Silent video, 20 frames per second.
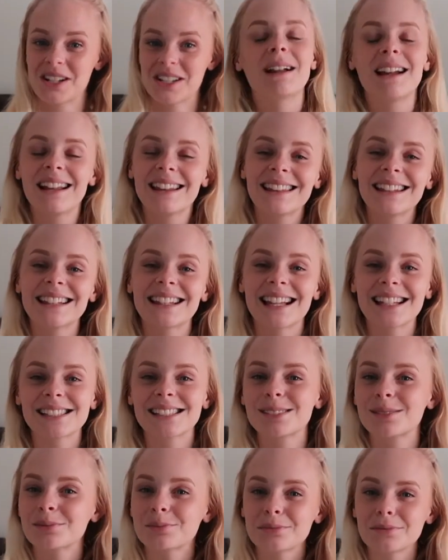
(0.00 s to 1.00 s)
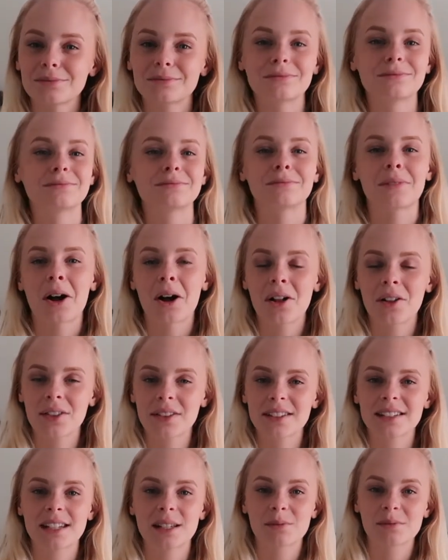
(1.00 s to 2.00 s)
But I think that's all
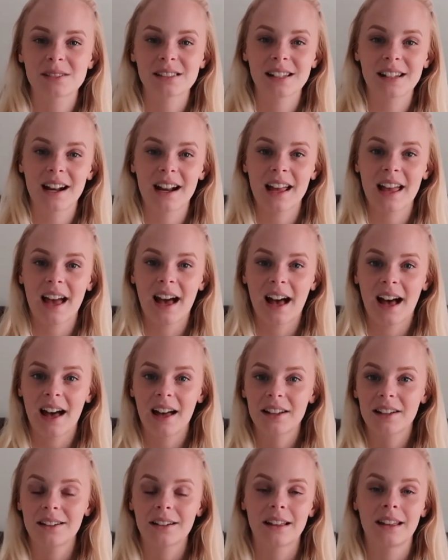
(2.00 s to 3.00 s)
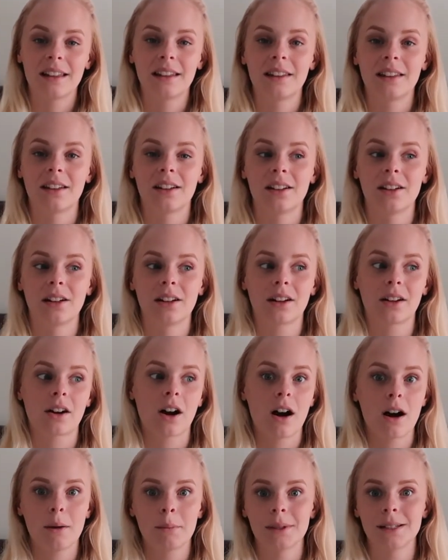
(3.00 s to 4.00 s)
the tips that I had and the
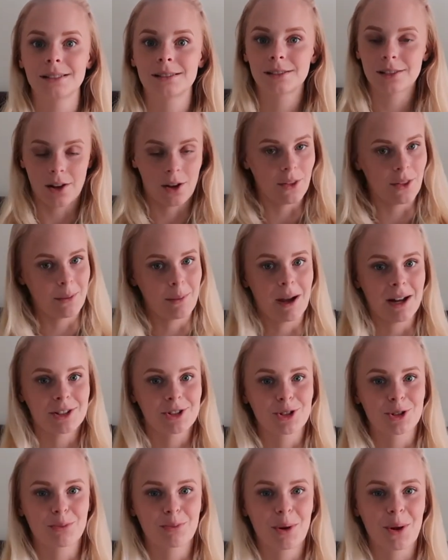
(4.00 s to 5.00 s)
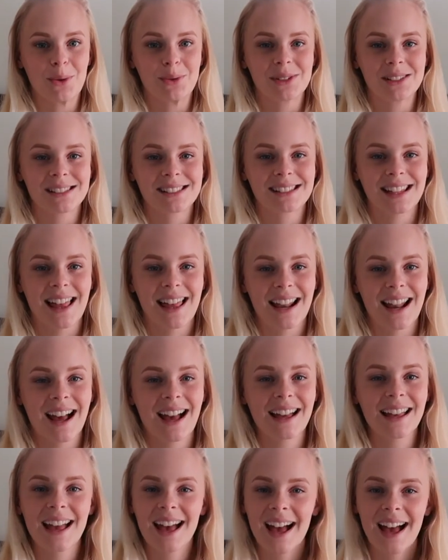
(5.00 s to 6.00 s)
comments on the matching process that
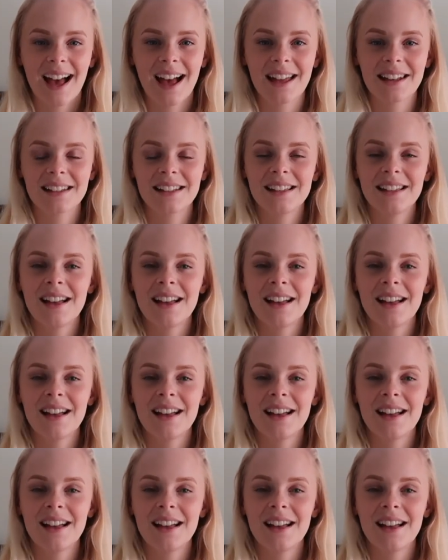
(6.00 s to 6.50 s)
I had